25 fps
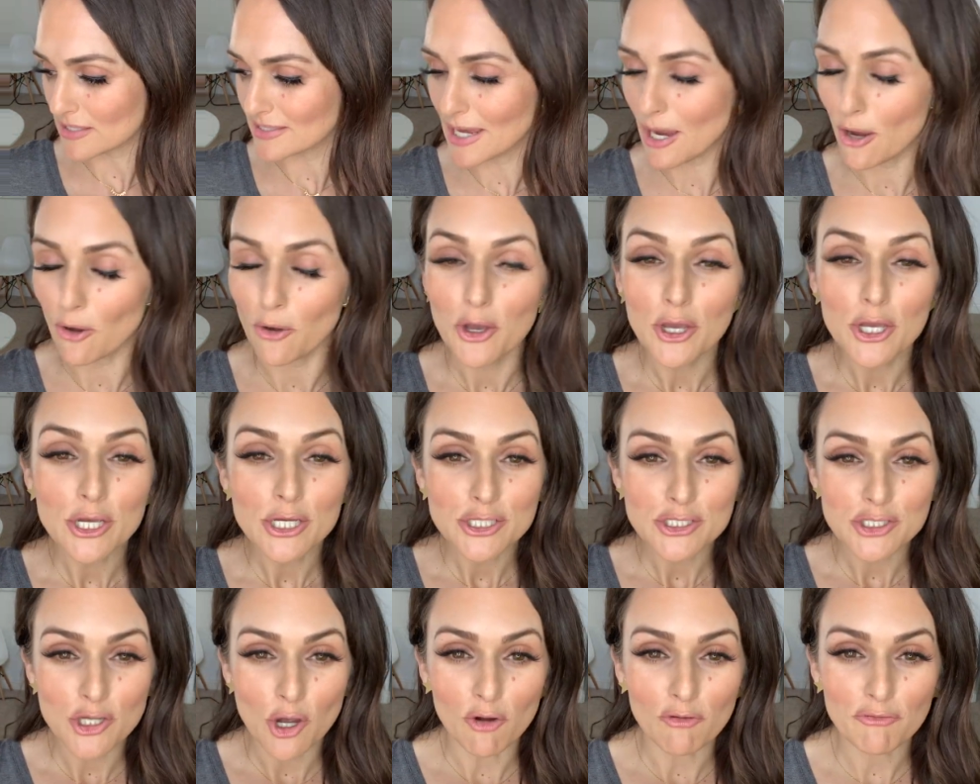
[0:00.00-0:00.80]
Now,
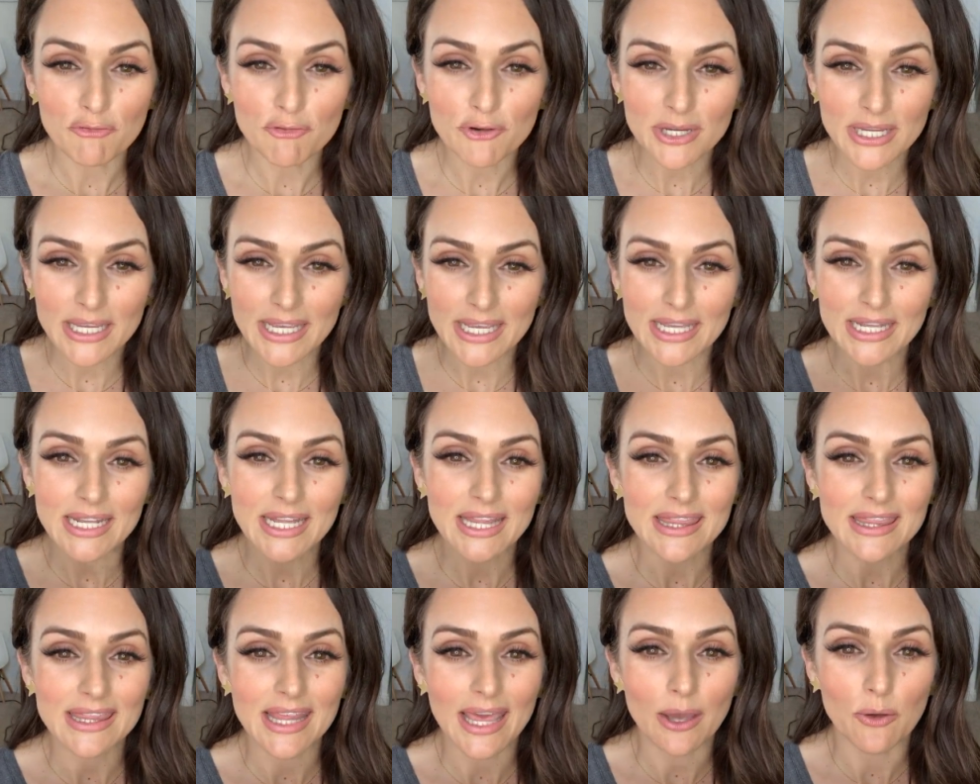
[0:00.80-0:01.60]
don't
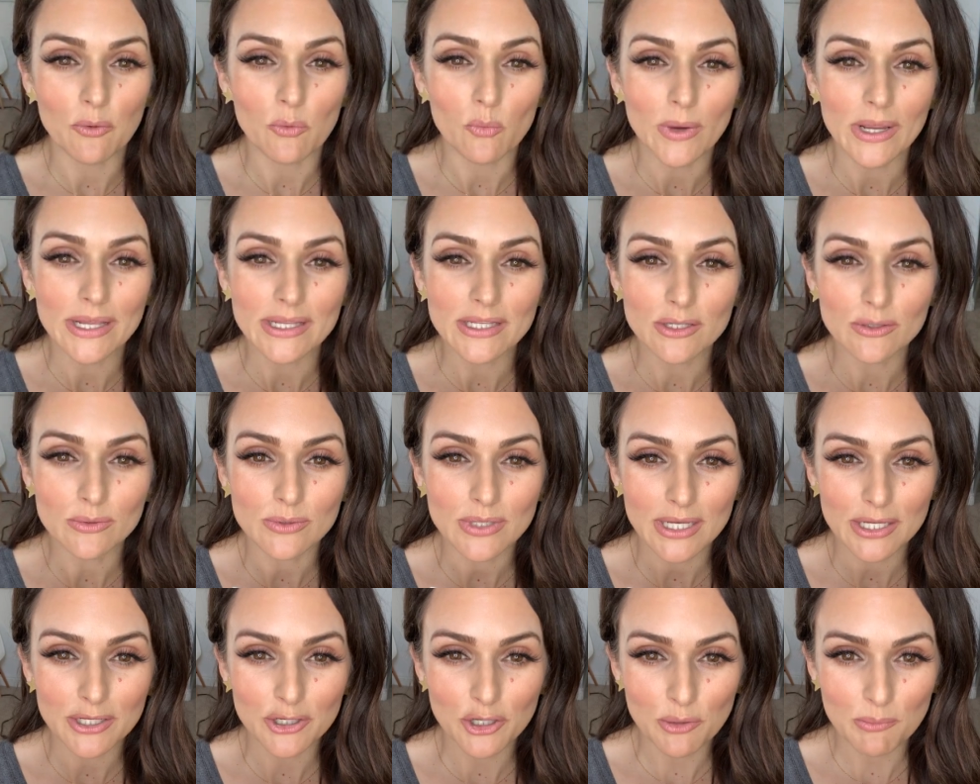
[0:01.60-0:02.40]
forget that when you
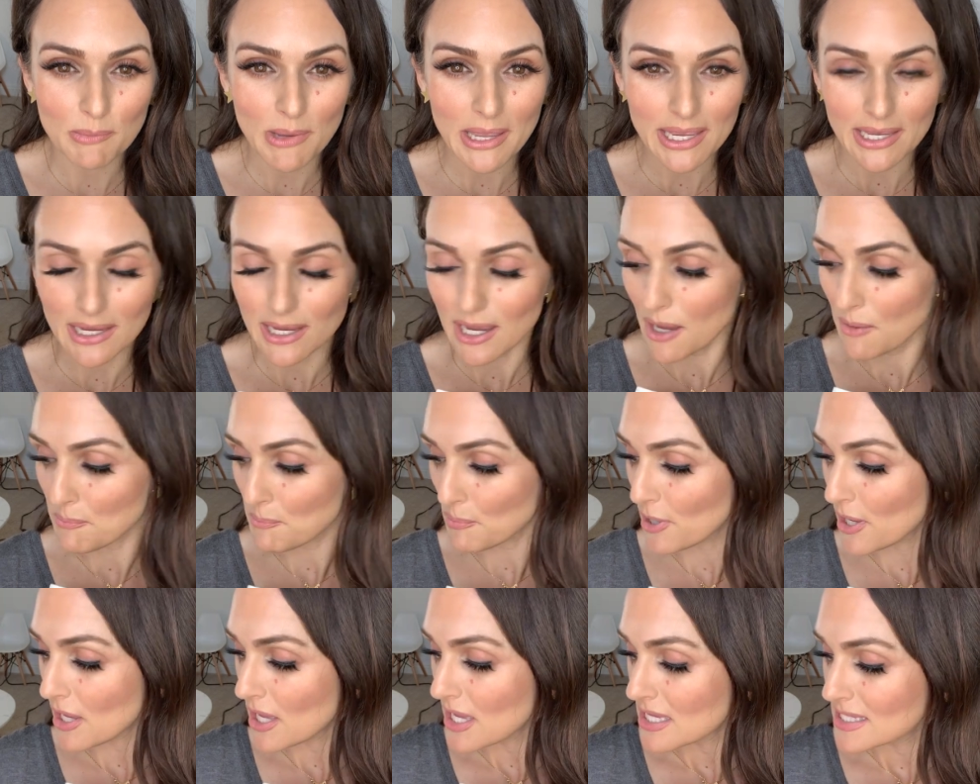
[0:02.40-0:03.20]
get your makeup,
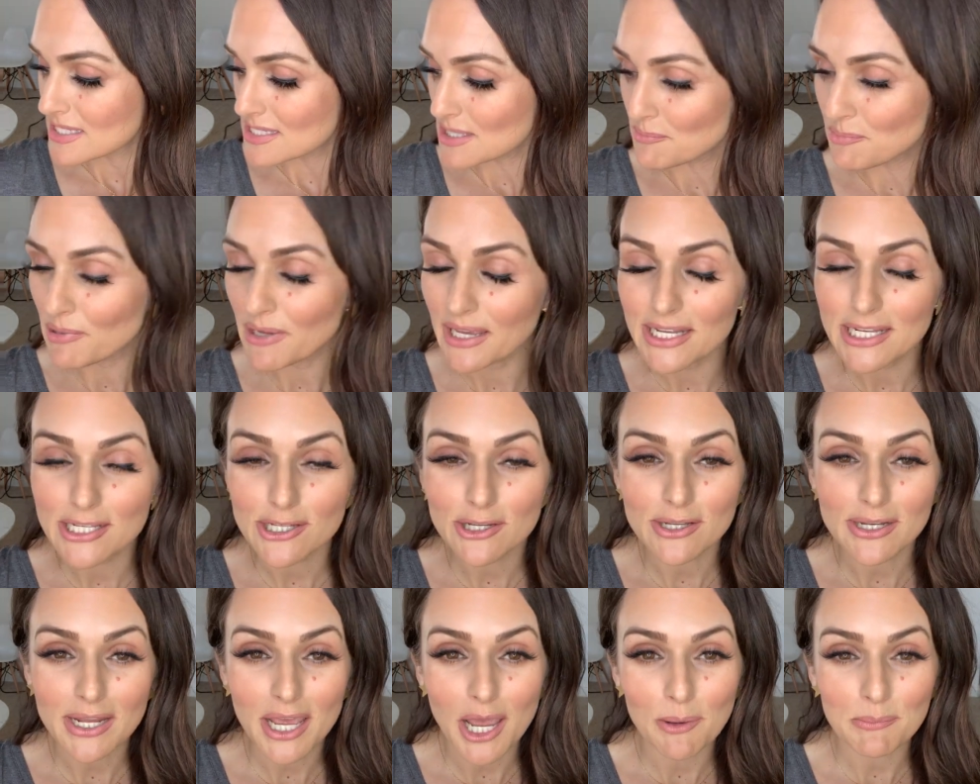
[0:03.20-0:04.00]
depending
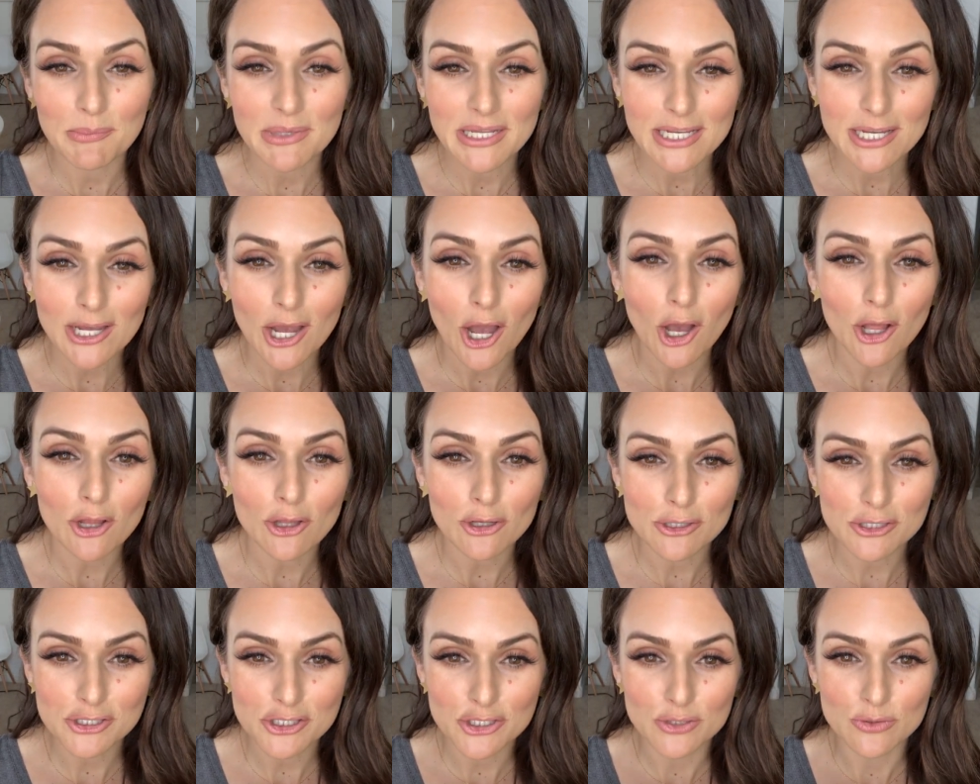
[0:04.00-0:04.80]
on how many
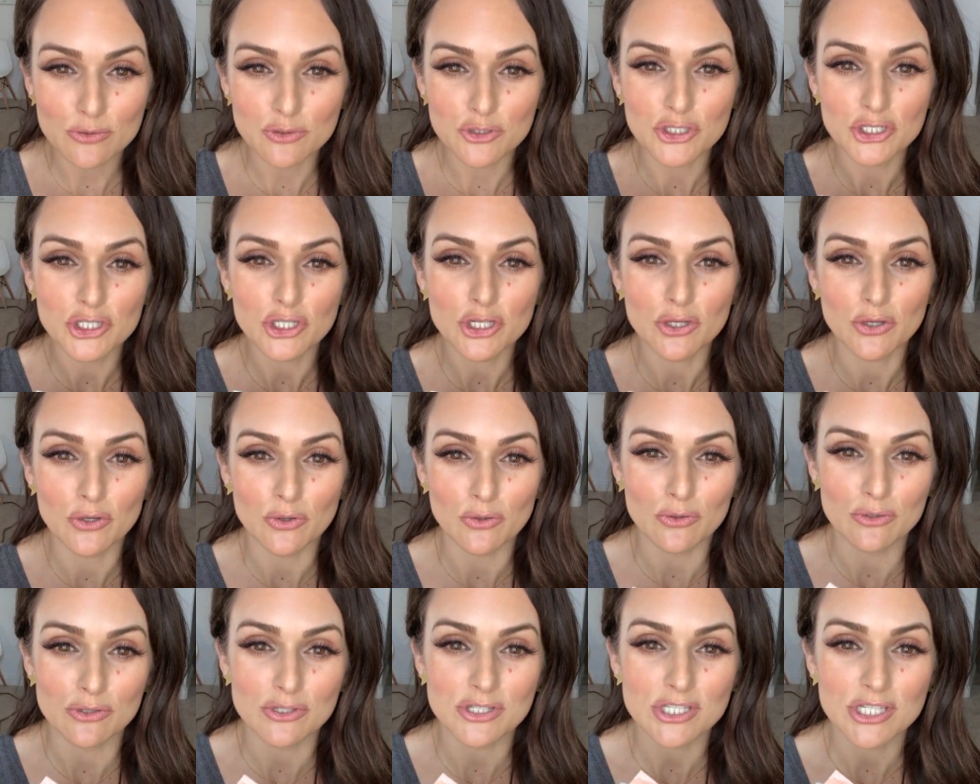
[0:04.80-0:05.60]
colors you
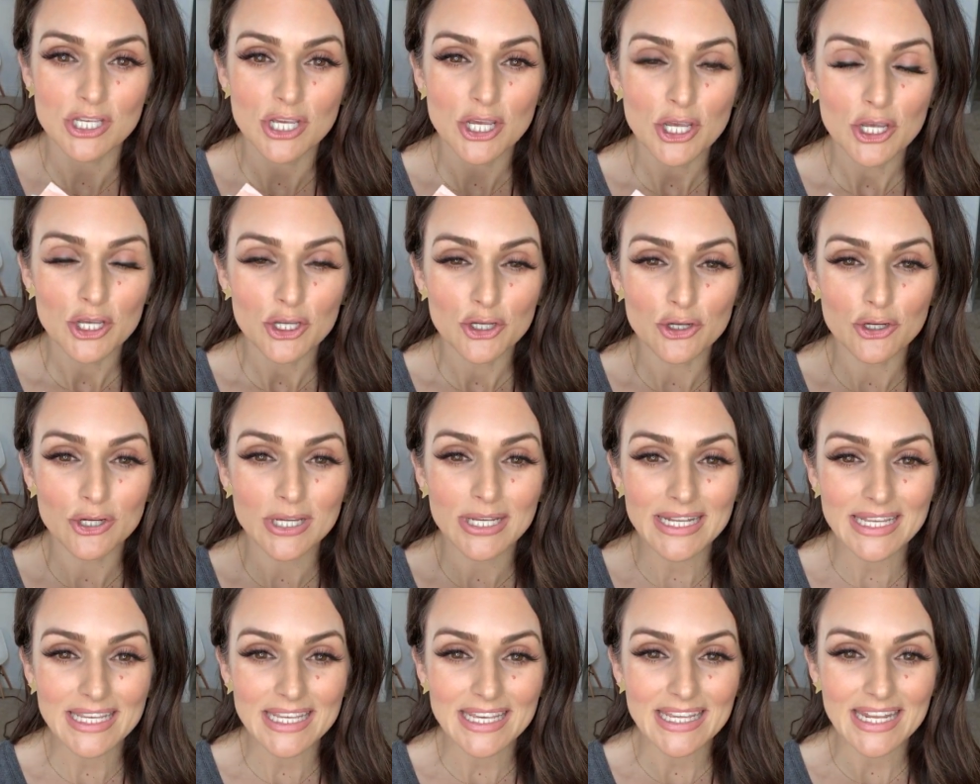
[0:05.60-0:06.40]
choose, you're
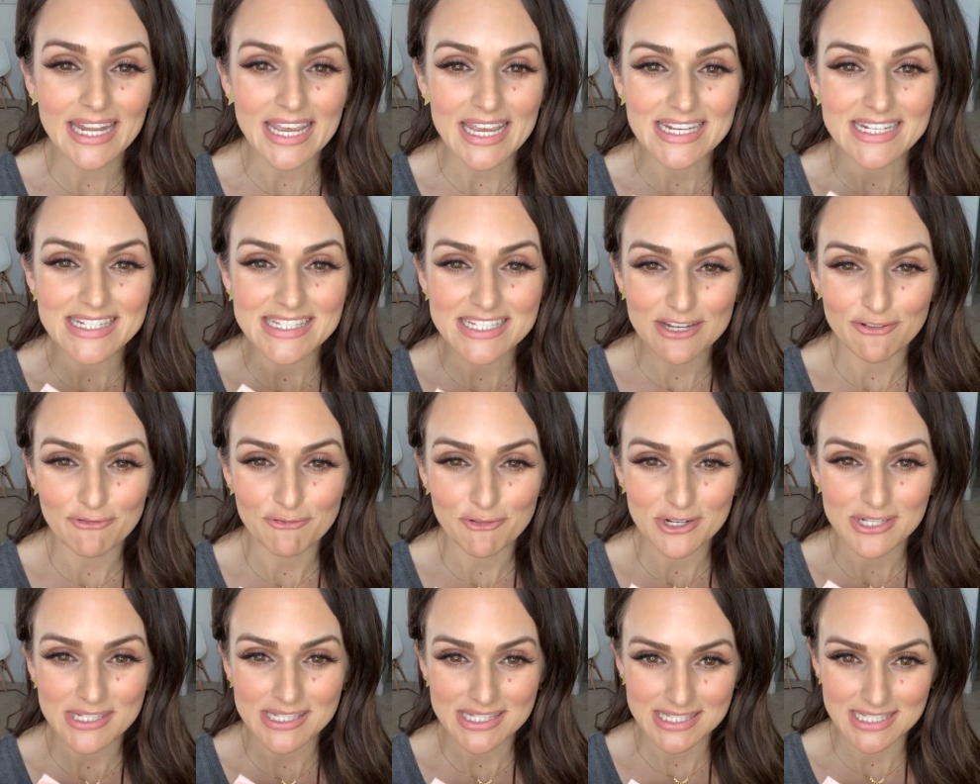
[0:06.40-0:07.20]
gonna get a
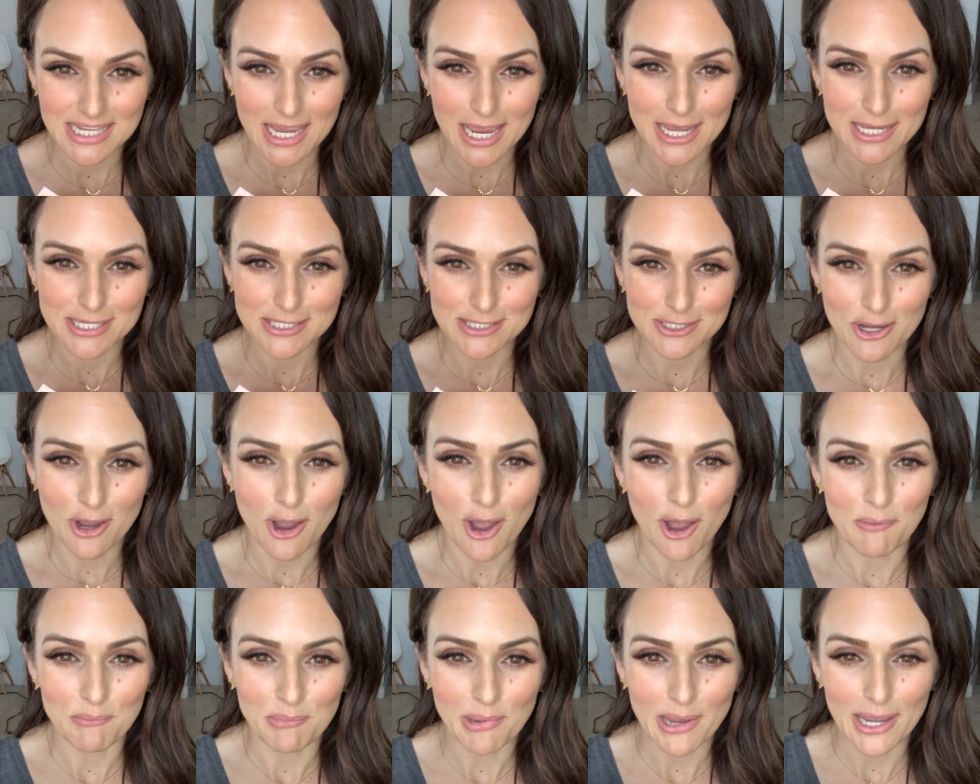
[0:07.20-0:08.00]
different size
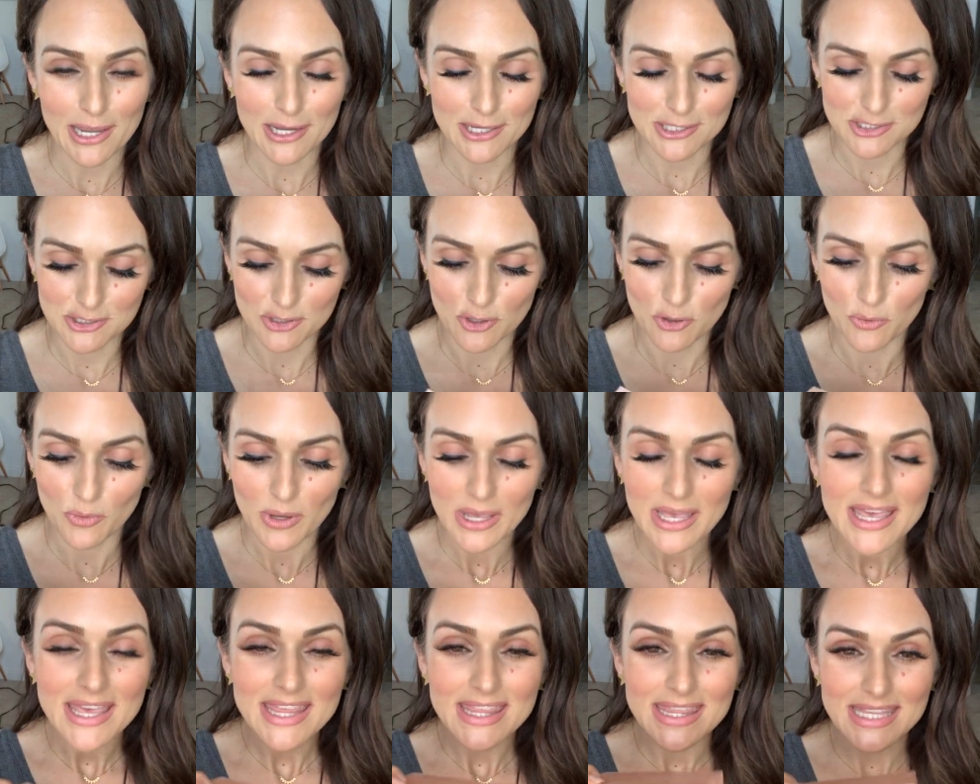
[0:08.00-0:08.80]
compact. So
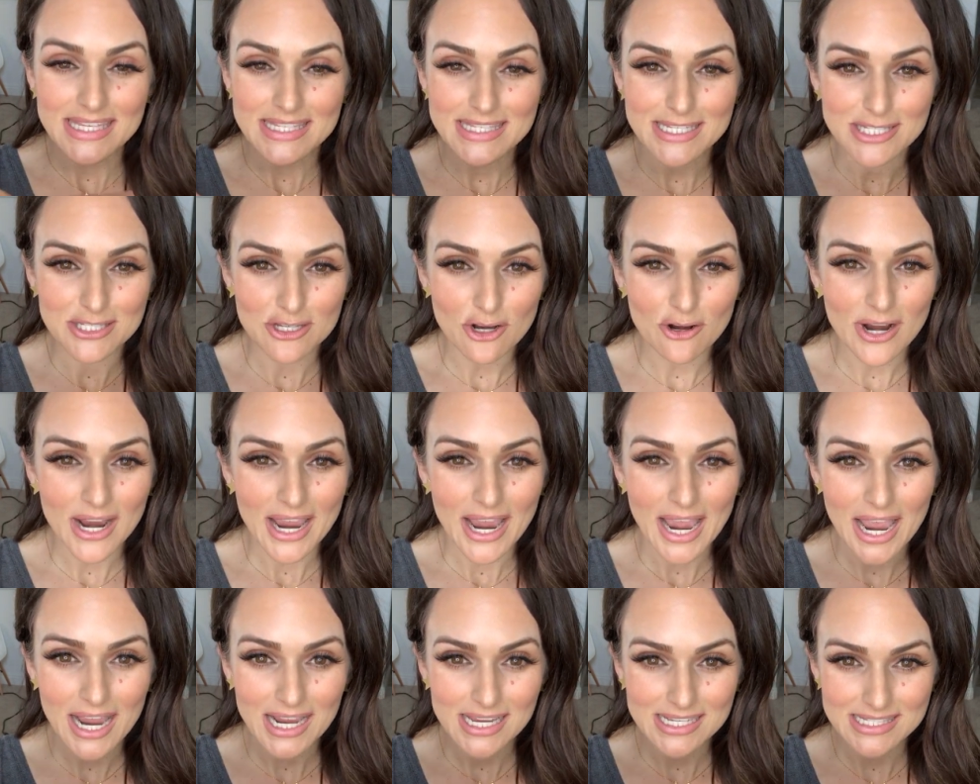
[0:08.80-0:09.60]
this is our
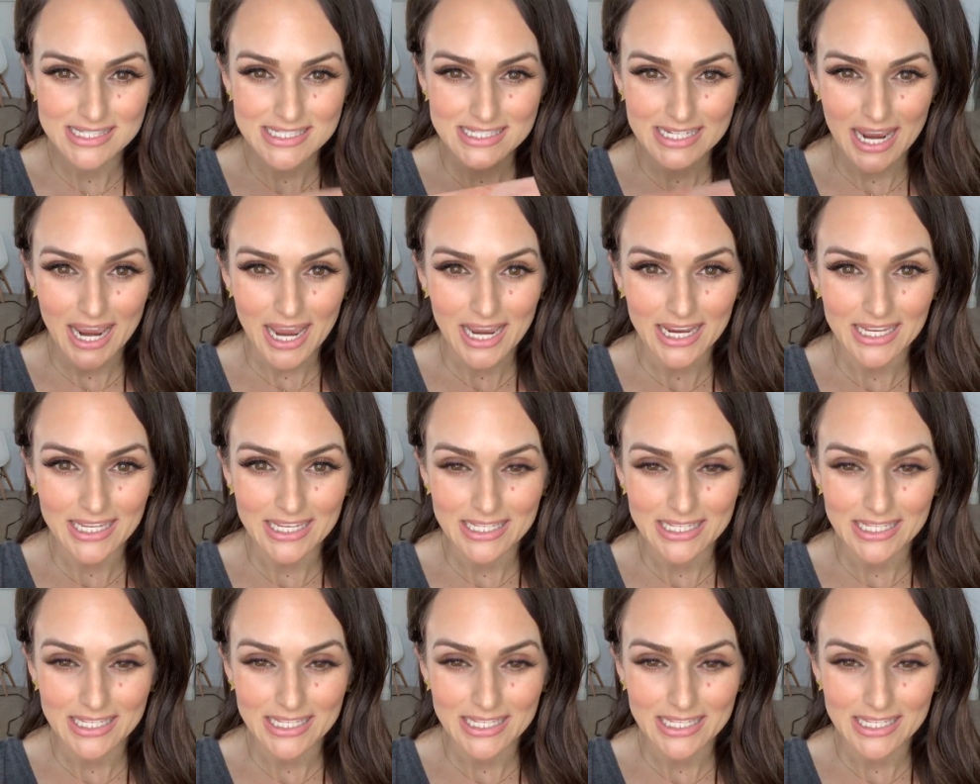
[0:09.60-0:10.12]
hack stack.